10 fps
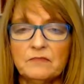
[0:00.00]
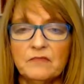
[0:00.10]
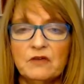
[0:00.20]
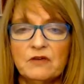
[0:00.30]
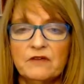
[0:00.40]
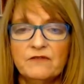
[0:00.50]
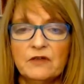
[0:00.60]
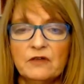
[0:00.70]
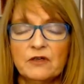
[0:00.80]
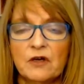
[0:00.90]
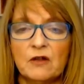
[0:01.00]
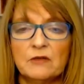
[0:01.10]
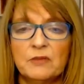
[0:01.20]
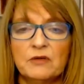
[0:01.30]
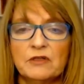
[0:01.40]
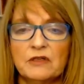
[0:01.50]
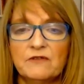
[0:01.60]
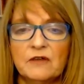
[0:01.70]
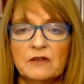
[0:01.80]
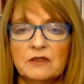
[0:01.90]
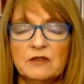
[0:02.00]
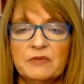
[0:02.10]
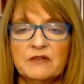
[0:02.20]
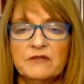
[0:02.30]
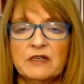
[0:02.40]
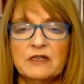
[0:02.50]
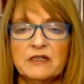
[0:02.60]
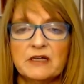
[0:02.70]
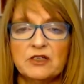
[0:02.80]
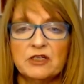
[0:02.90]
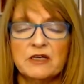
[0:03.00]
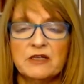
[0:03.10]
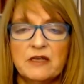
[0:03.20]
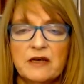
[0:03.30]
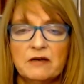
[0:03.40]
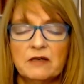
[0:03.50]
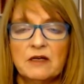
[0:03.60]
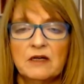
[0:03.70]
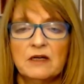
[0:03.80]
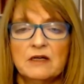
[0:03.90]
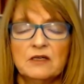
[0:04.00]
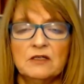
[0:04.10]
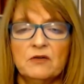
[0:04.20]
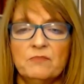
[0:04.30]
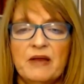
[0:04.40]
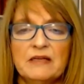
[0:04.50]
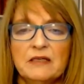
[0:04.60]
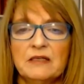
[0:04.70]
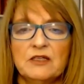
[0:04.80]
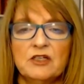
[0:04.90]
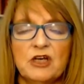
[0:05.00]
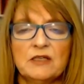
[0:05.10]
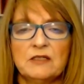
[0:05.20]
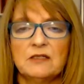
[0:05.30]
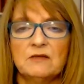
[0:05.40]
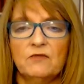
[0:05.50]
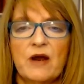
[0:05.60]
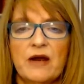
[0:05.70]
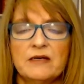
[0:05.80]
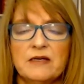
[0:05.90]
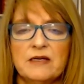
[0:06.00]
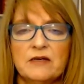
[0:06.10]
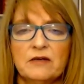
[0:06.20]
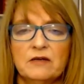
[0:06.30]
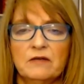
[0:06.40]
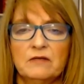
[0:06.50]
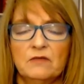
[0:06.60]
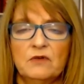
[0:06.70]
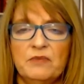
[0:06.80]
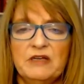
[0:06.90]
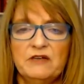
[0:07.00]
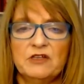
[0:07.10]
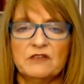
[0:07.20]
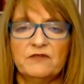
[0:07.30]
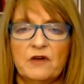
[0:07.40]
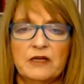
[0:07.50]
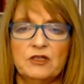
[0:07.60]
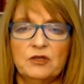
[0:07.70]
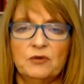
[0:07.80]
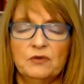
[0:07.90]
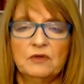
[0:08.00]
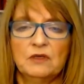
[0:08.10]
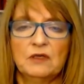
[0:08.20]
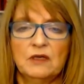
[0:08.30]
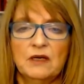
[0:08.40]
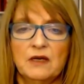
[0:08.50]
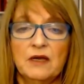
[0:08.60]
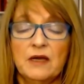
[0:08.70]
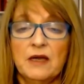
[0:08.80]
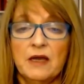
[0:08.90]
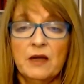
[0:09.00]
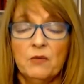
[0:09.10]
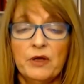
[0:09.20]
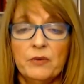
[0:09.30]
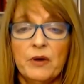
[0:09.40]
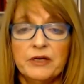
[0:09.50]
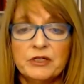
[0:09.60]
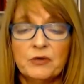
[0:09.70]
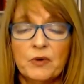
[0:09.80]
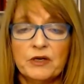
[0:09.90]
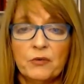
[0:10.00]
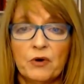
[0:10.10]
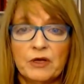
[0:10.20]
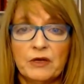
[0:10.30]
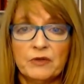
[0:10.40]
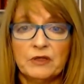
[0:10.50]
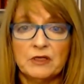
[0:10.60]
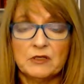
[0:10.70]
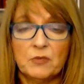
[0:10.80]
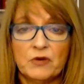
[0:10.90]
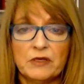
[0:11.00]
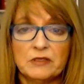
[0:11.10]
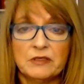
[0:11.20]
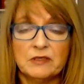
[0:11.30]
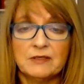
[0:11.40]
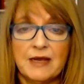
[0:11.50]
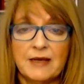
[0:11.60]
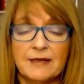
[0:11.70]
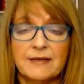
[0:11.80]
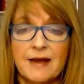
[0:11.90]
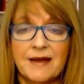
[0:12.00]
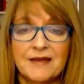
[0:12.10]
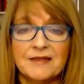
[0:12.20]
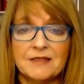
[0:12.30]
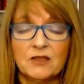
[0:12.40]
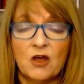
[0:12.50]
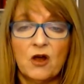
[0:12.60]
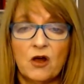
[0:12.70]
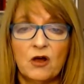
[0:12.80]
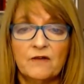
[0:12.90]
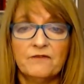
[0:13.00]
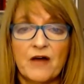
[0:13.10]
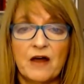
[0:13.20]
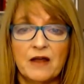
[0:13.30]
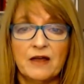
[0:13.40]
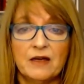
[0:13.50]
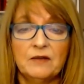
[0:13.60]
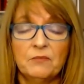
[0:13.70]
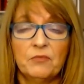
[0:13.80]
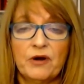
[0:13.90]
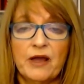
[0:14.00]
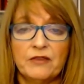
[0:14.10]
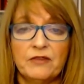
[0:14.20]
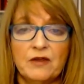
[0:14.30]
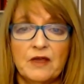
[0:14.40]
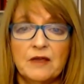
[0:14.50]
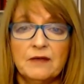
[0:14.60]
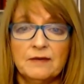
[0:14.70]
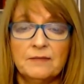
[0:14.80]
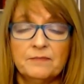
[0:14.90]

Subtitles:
You can feel your collarbone. You can feel a little bit of an indentation in there. So basically just right in here would be just fine too. What you want to do when you're working with these points is take a nice, long, fine breath in,